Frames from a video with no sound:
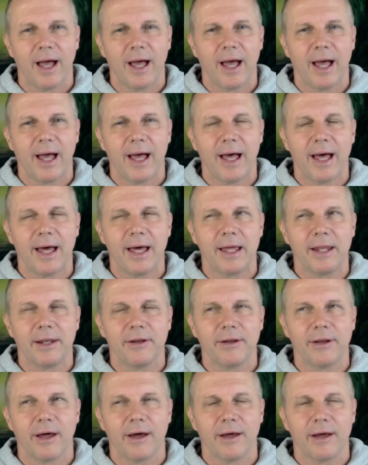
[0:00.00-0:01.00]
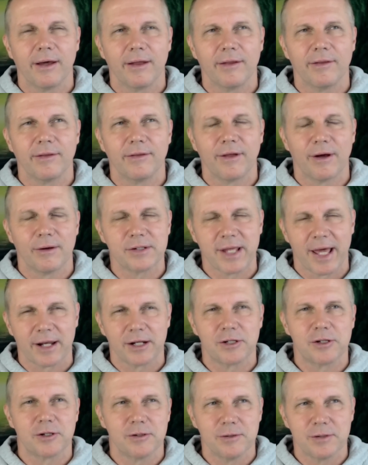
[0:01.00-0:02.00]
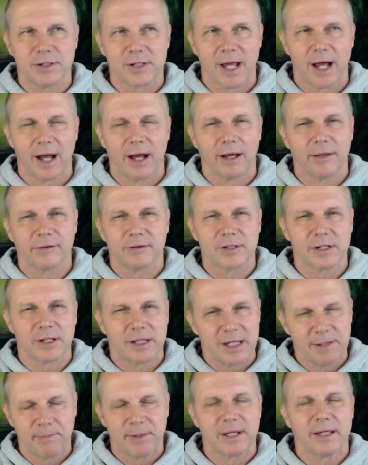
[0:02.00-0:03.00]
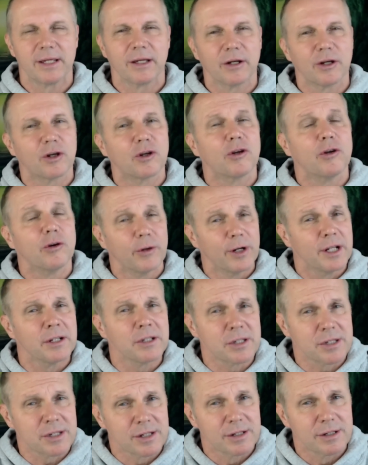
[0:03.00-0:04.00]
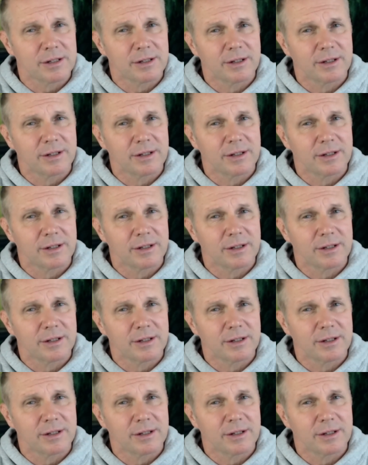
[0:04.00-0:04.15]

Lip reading: and those attitudes are to keeping curious,